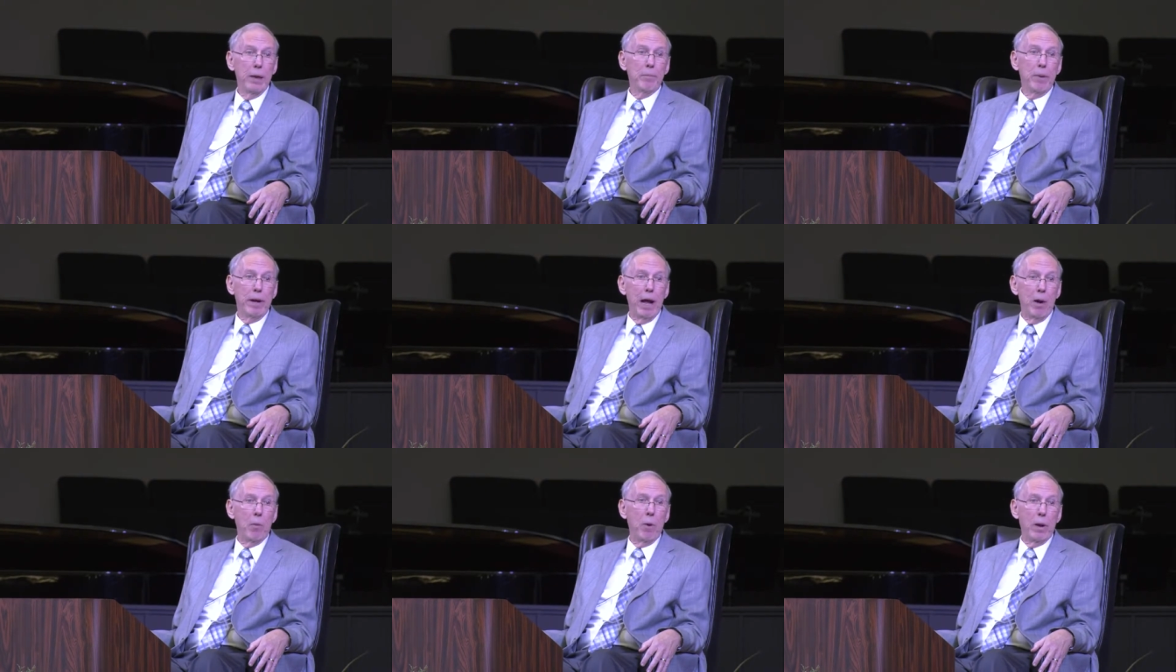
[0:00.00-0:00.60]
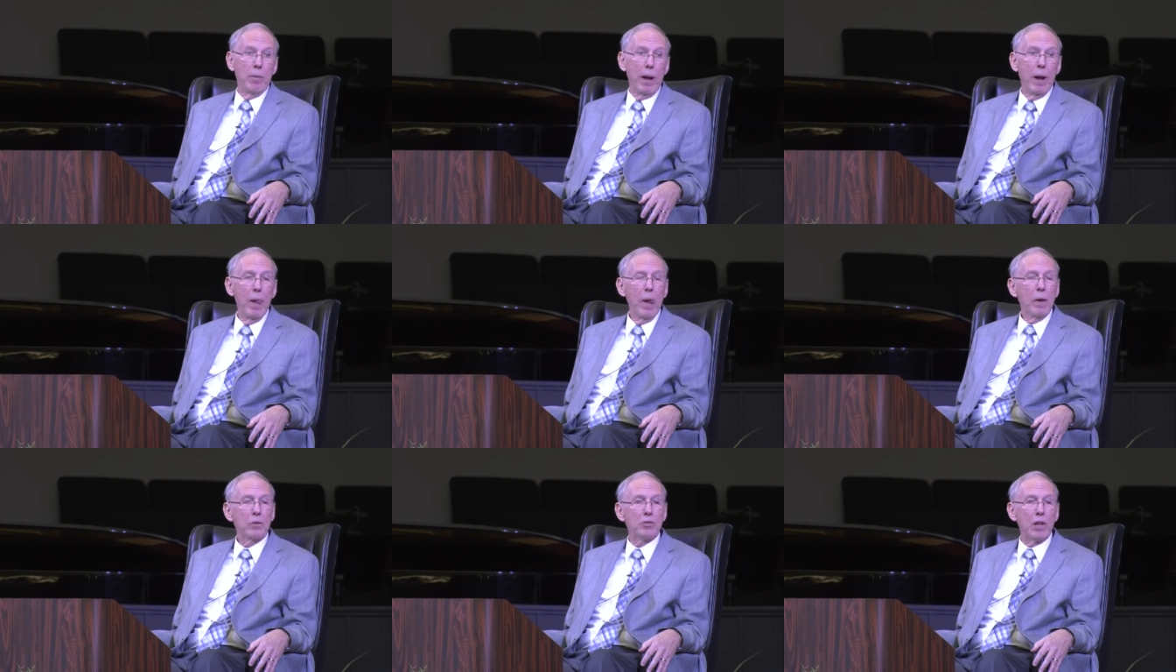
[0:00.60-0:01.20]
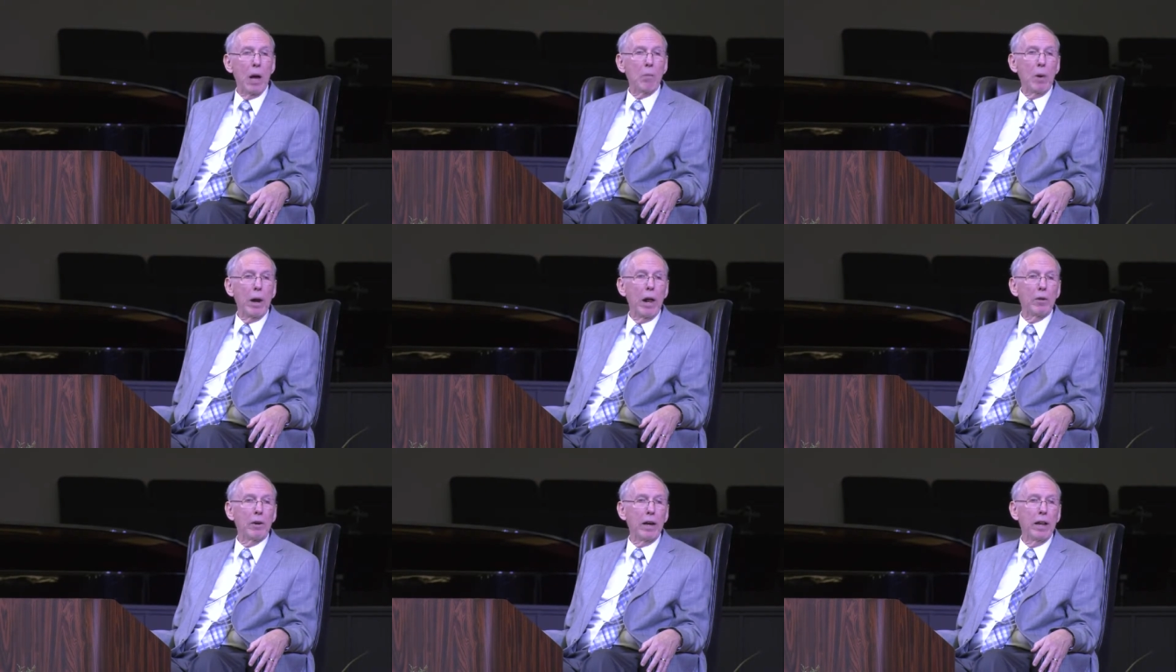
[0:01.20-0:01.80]
But now, what about Psalm one
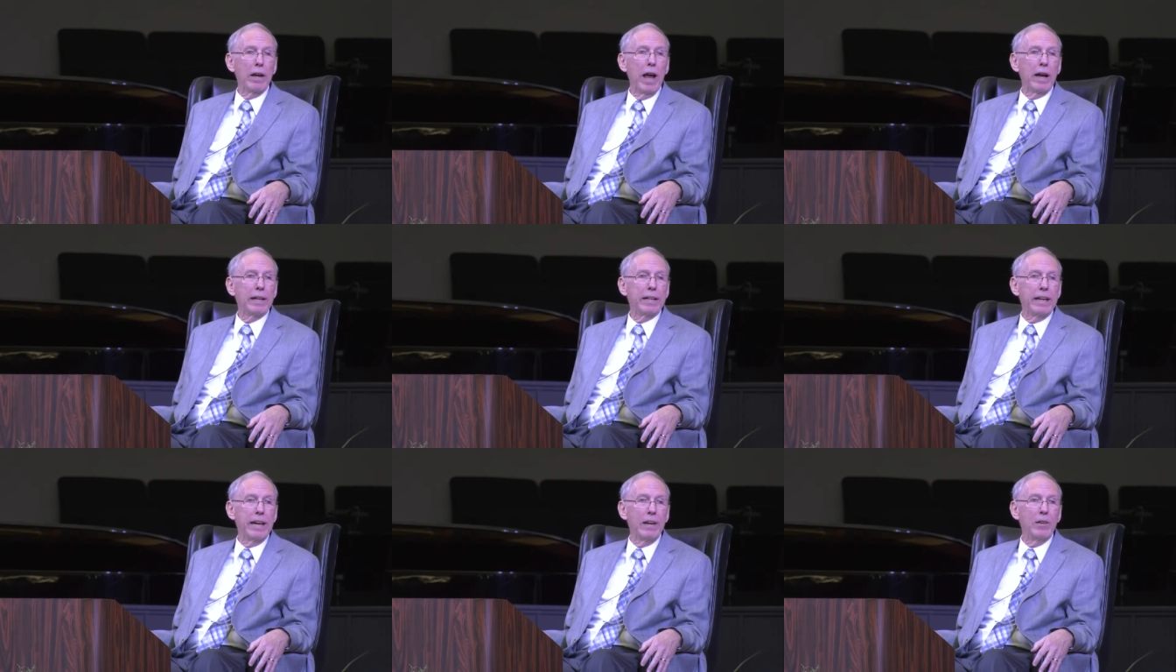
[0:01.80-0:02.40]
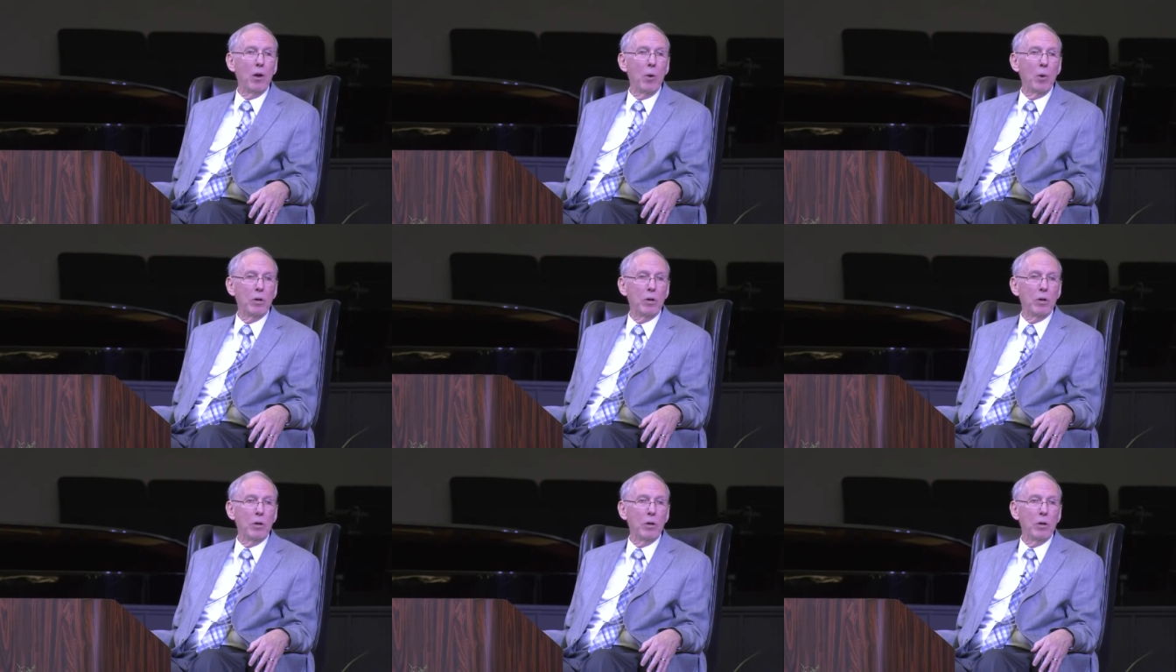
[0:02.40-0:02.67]
nineteen, though,